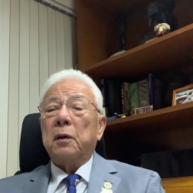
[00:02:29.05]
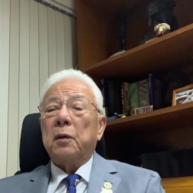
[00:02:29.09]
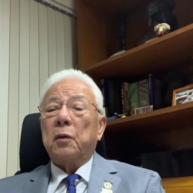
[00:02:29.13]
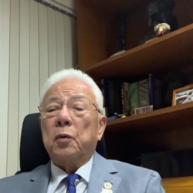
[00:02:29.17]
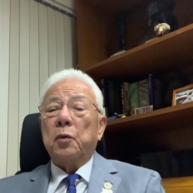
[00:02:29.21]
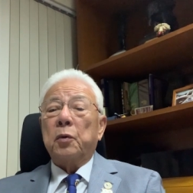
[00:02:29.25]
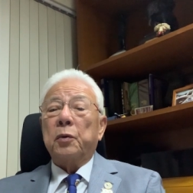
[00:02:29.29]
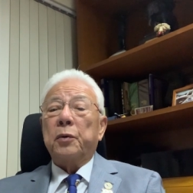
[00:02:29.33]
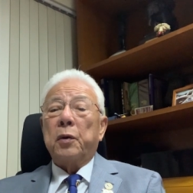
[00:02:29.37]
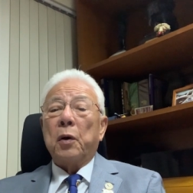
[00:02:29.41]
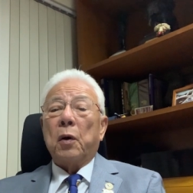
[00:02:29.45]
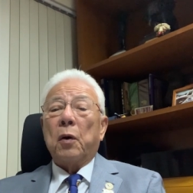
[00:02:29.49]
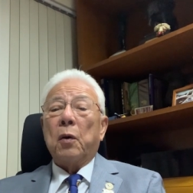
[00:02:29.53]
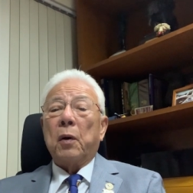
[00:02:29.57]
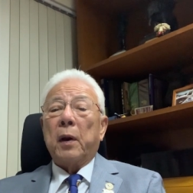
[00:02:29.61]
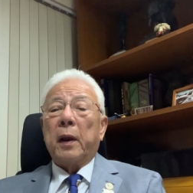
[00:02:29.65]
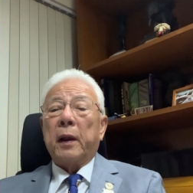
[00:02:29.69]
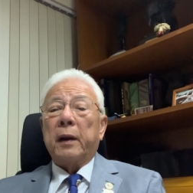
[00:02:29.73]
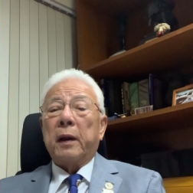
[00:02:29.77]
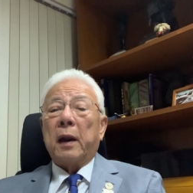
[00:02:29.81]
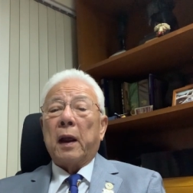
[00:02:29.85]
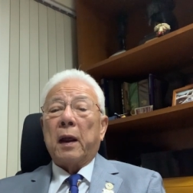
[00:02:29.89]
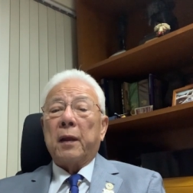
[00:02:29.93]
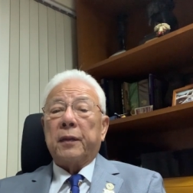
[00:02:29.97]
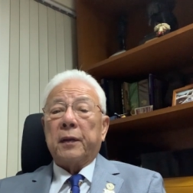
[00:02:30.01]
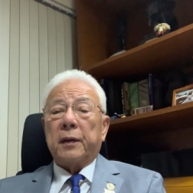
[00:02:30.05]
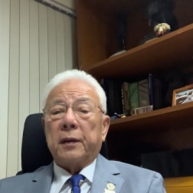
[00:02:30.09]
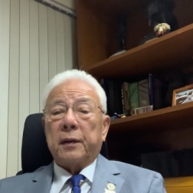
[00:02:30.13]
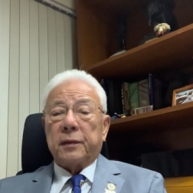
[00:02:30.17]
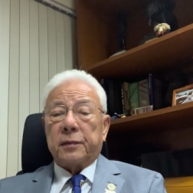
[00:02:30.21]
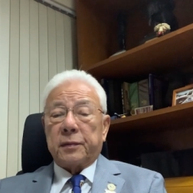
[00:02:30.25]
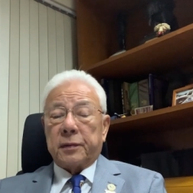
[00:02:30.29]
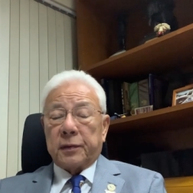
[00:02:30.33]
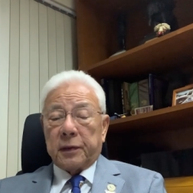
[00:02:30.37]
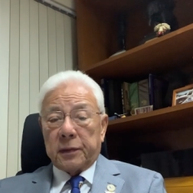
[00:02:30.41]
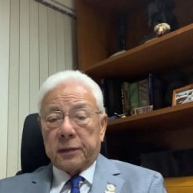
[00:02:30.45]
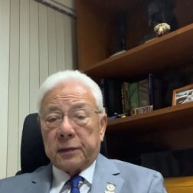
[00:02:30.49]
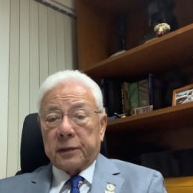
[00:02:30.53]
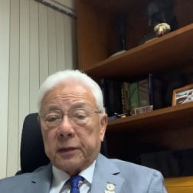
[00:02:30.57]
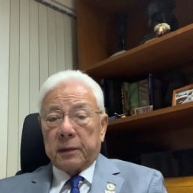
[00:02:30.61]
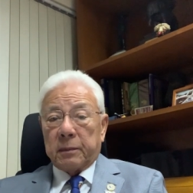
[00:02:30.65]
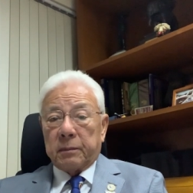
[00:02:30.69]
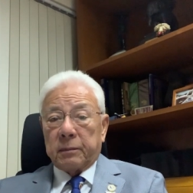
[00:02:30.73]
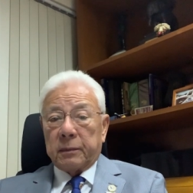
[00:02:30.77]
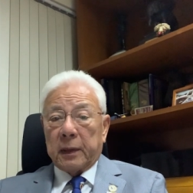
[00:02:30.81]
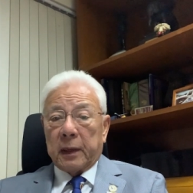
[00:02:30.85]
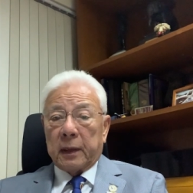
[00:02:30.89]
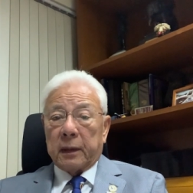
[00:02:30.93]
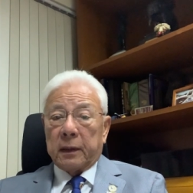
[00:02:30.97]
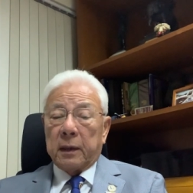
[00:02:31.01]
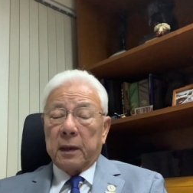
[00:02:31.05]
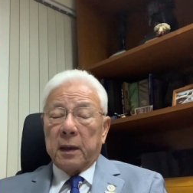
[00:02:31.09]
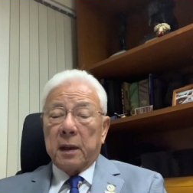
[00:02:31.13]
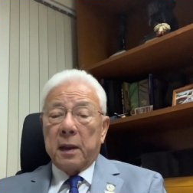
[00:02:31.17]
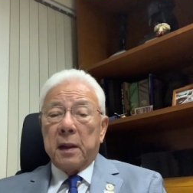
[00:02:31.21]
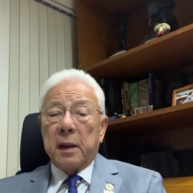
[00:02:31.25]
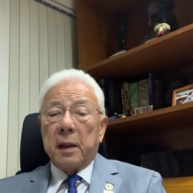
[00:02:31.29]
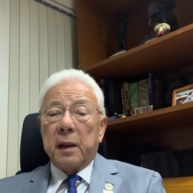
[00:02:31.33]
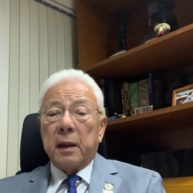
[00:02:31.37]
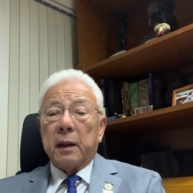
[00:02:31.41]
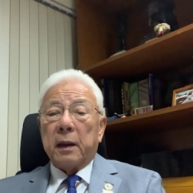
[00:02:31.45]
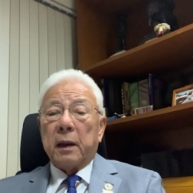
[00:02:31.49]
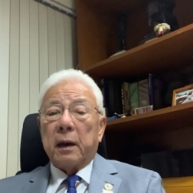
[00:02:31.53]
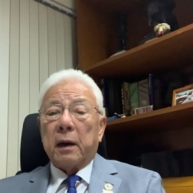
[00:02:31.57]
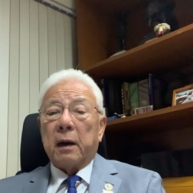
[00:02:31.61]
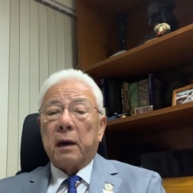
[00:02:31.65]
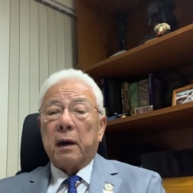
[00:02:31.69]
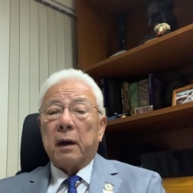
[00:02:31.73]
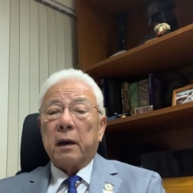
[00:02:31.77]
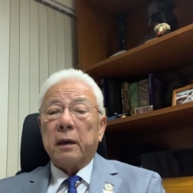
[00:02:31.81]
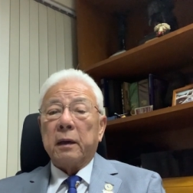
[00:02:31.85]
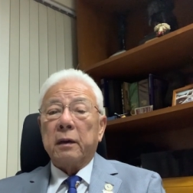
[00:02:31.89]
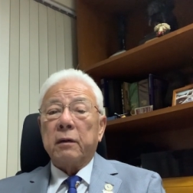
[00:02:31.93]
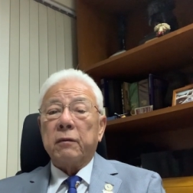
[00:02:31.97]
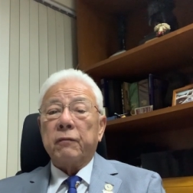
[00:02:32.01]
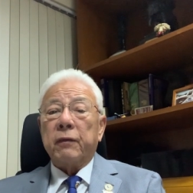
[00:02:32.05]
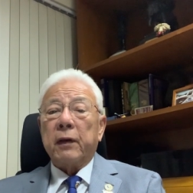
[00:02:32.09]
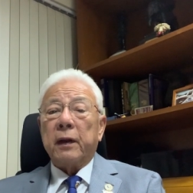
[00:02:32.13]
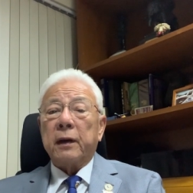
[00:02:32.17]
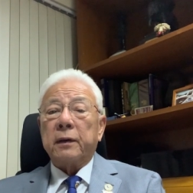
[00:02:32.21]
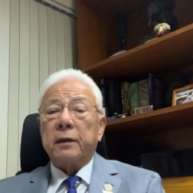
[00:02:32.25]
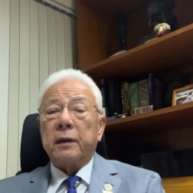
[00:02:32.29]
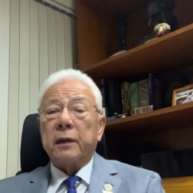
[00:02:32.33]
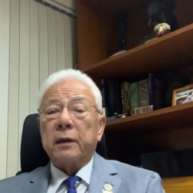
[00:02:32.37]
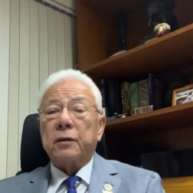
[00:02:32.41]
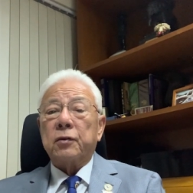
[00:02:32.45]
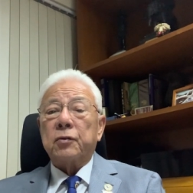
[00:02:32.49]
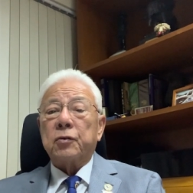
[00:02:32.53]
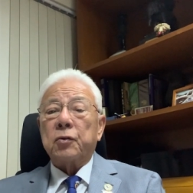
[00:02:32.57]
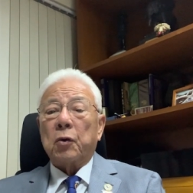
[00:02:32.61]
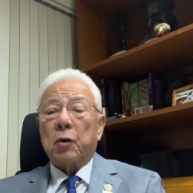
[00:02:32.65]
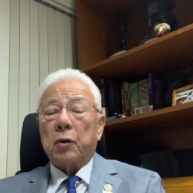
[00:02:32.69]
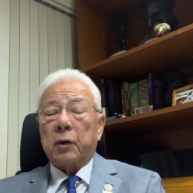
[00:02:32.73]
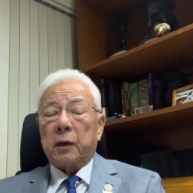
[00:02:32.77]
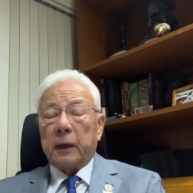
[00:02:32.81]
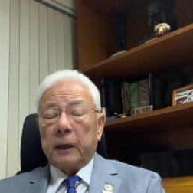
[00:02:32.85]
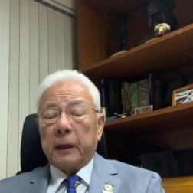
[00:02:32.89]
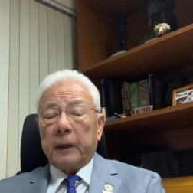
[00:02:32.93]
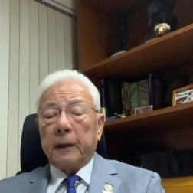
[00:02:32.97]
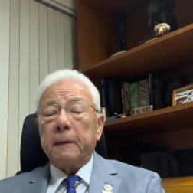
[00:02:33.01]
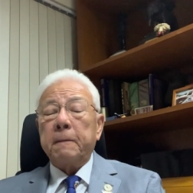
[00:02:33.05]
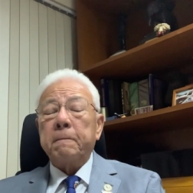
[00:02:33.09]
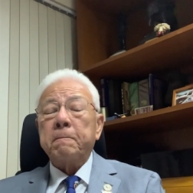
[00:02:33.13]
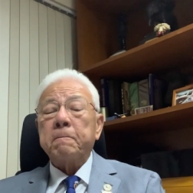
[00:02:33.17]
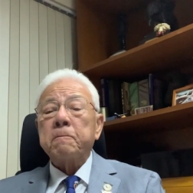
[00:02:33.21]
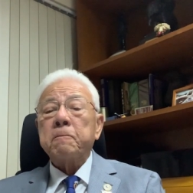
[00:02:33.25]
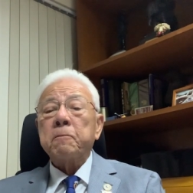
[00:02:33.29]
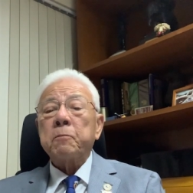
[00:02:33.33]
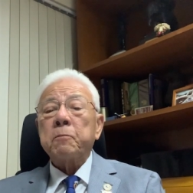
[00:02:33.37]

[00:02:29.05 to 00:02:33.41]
Kudo, and other systems that are invented shortly,